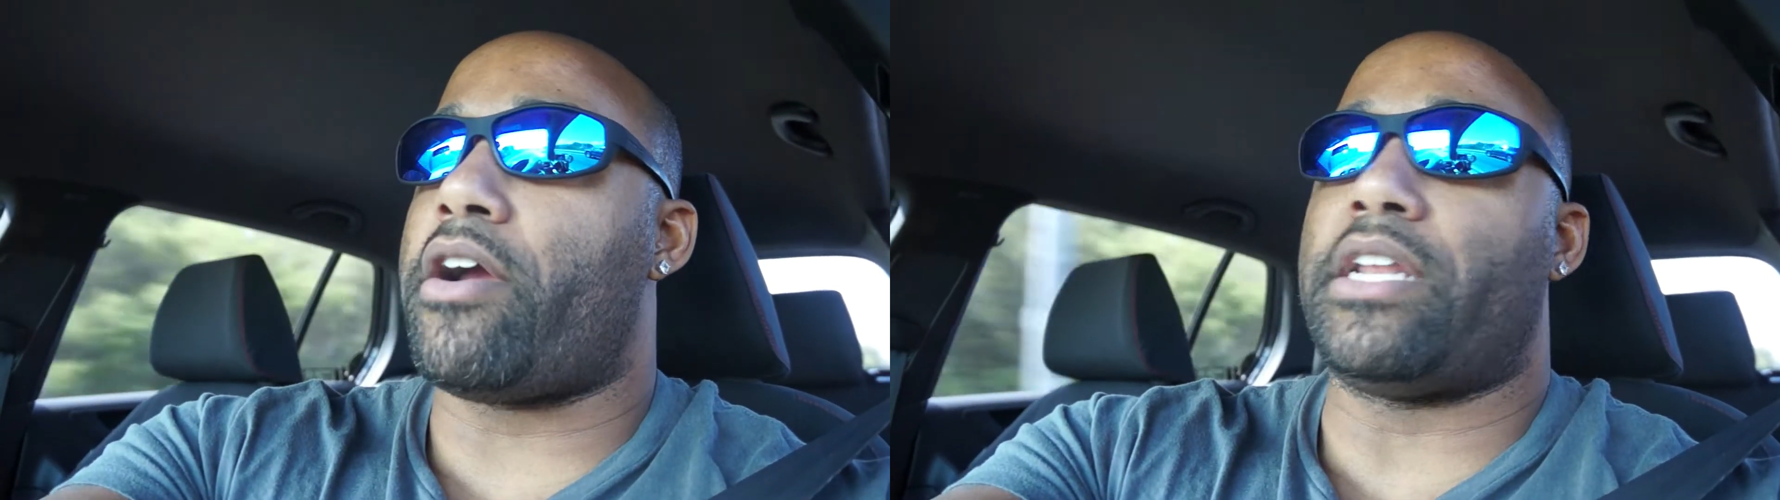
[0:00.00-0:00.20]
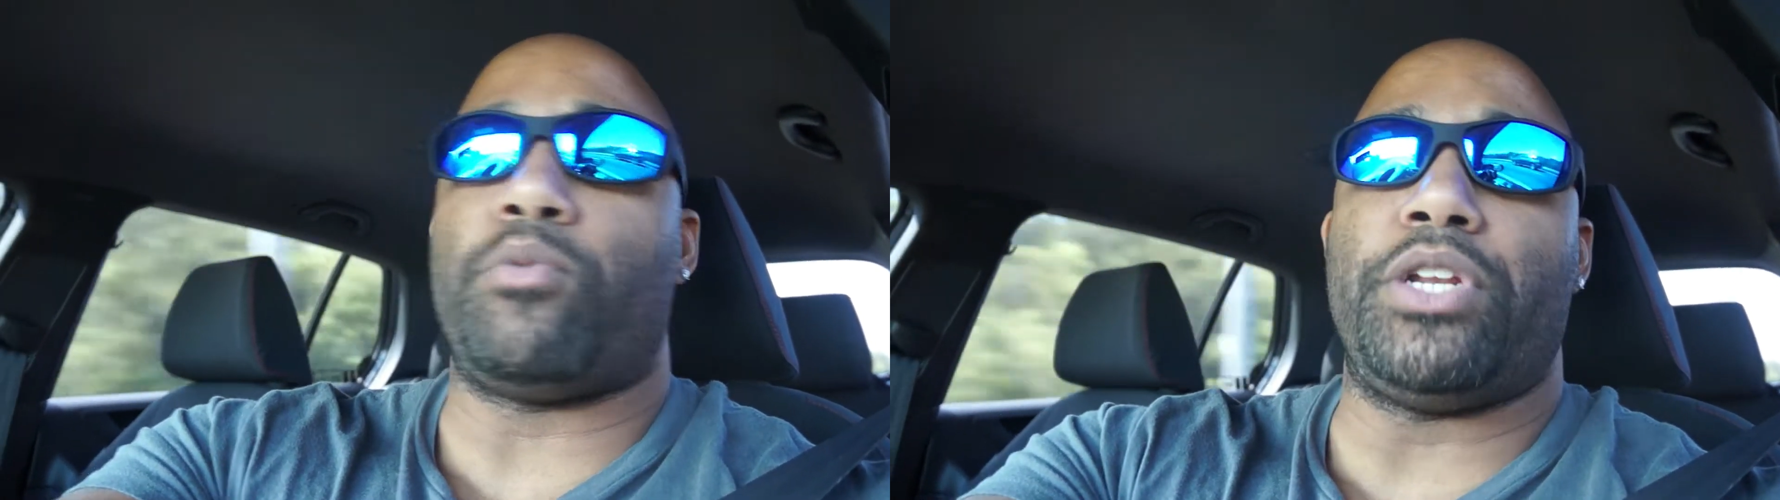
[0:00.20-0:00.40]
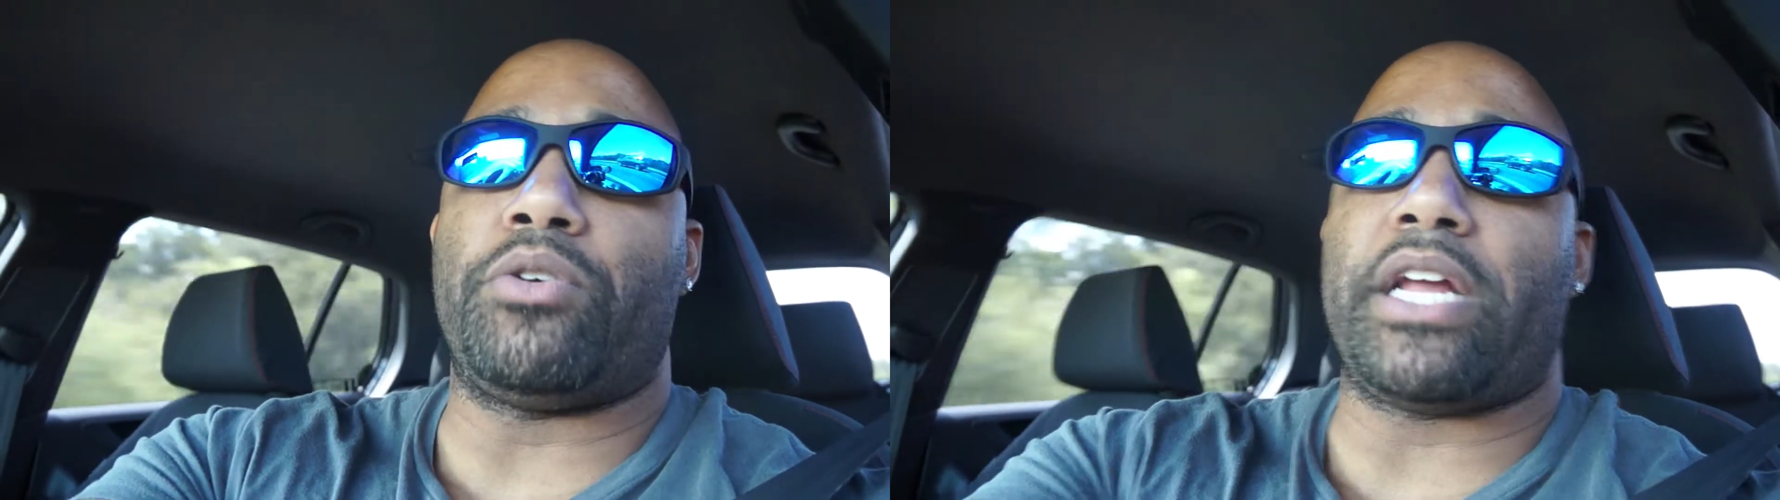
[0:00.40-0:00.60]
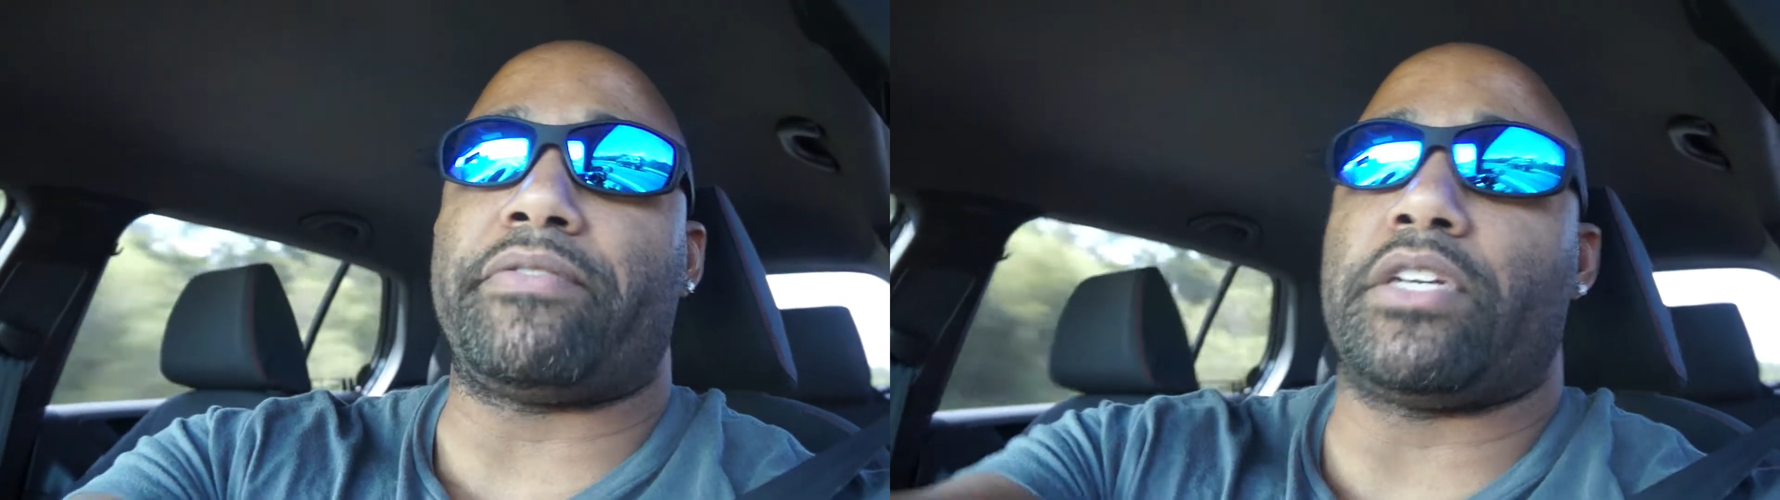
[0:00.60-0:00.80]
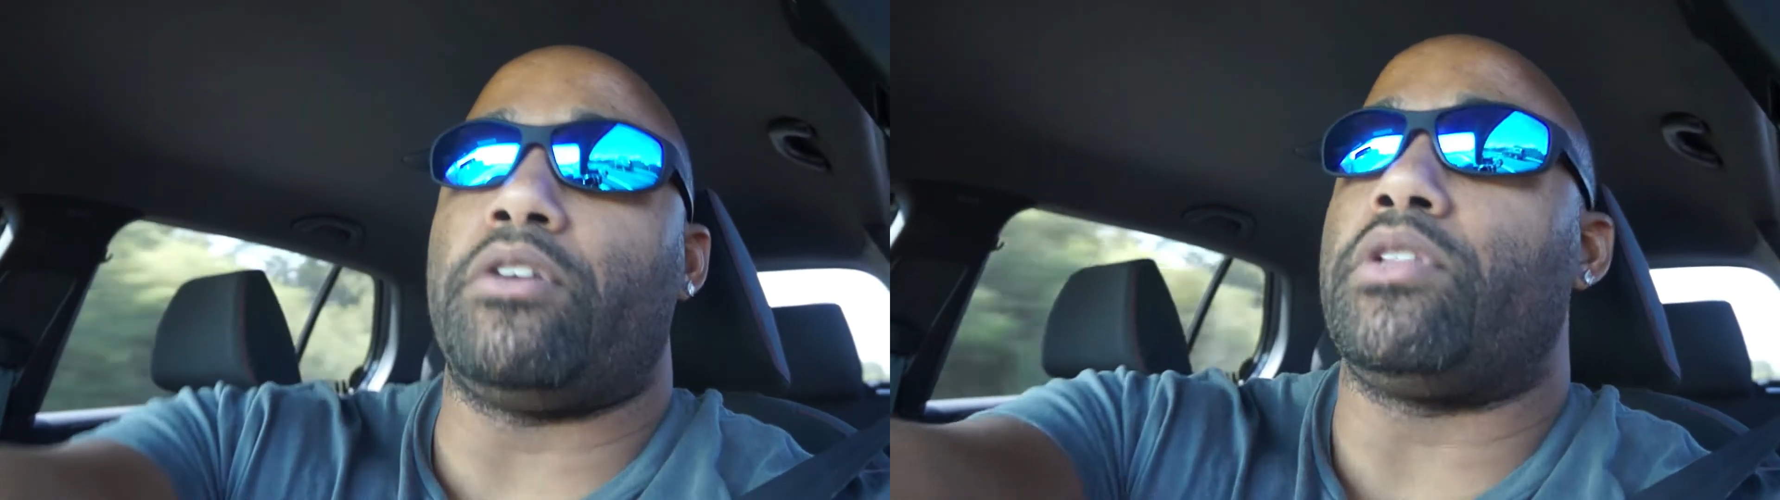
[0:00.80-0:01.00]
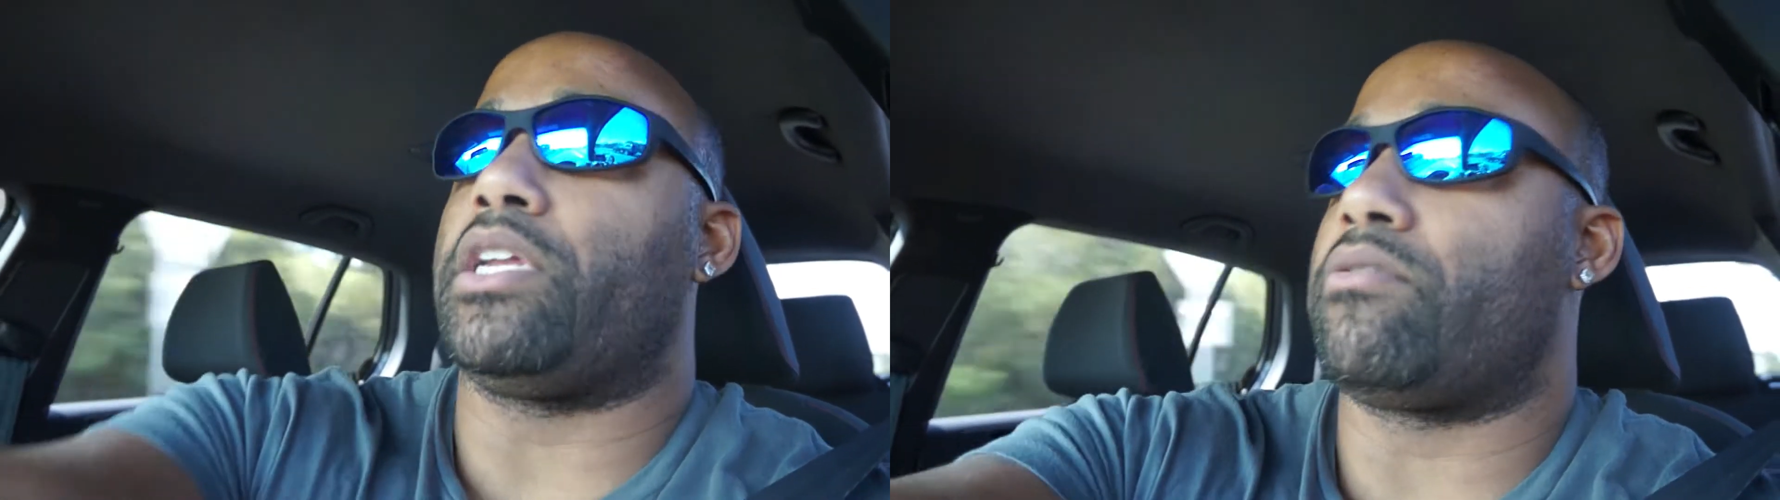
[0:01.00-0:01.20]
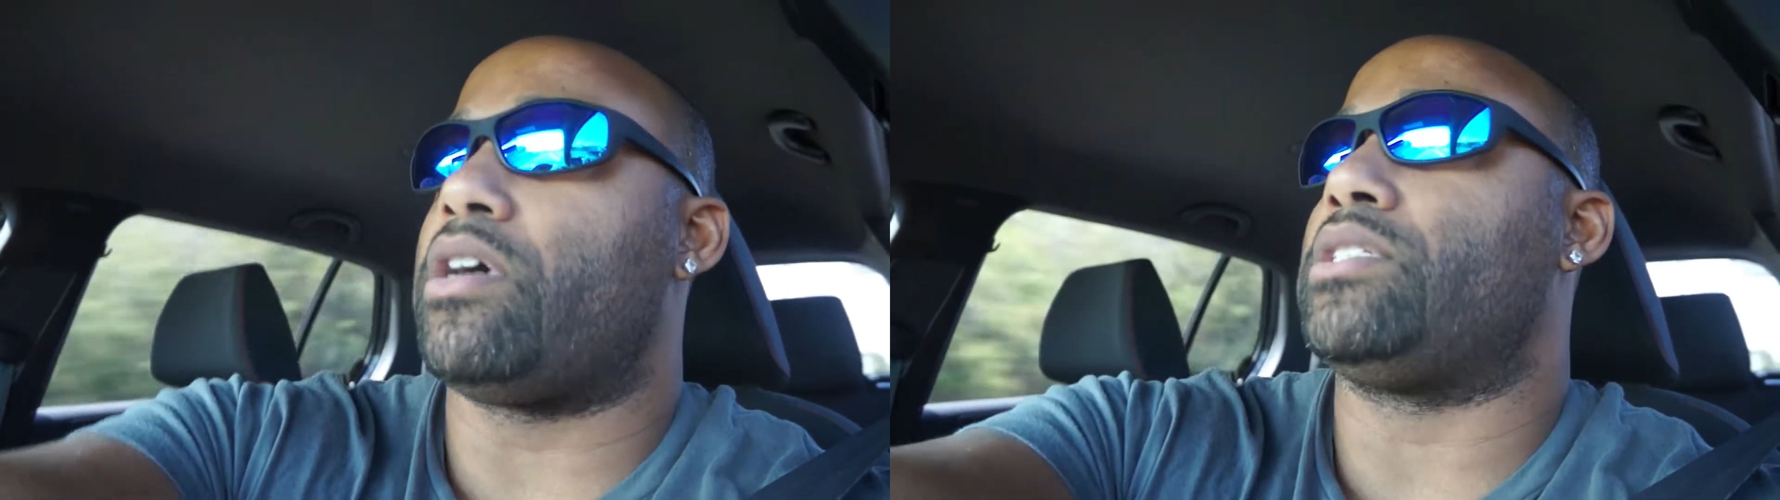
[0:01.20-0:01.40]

and then we don't have to go later on